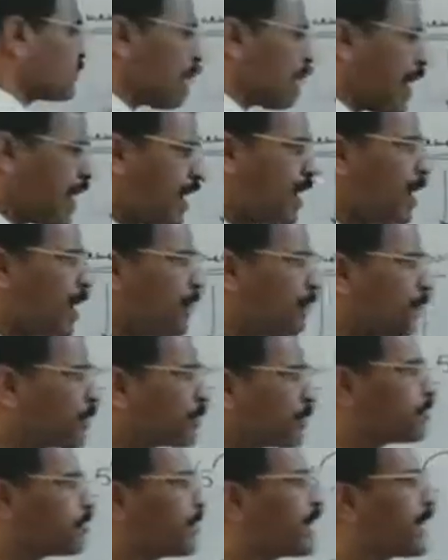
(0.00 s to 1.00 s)
Why?
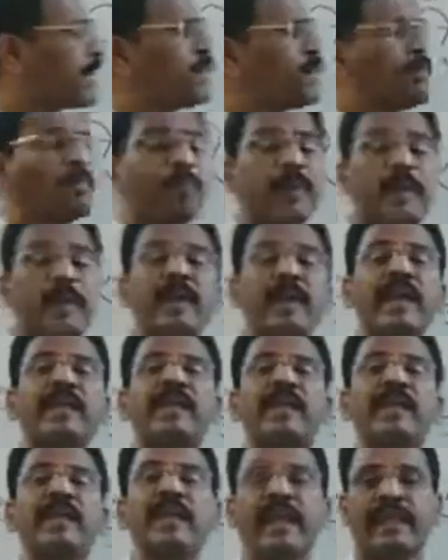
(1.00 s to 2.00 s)
Because we can predict
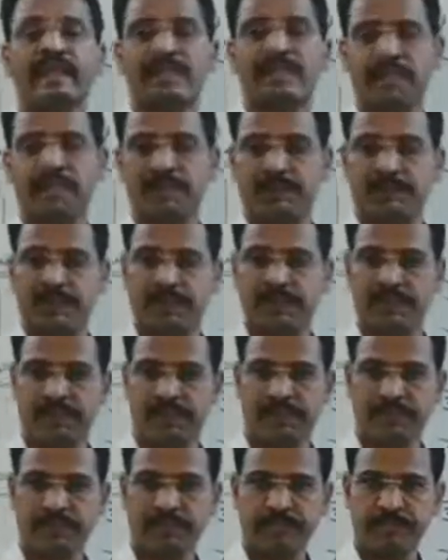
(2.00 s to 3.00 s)
the next
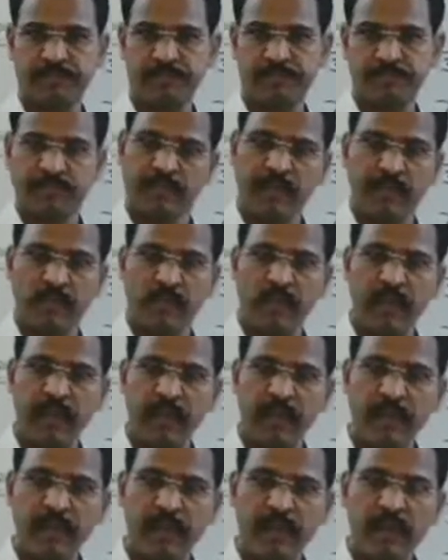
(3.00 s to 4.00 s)
terms.
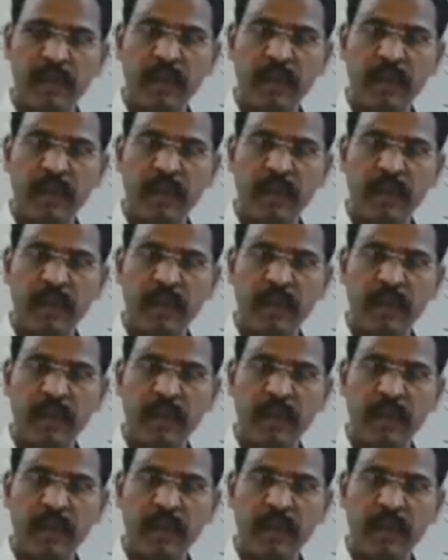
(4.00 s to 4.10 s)
Okay?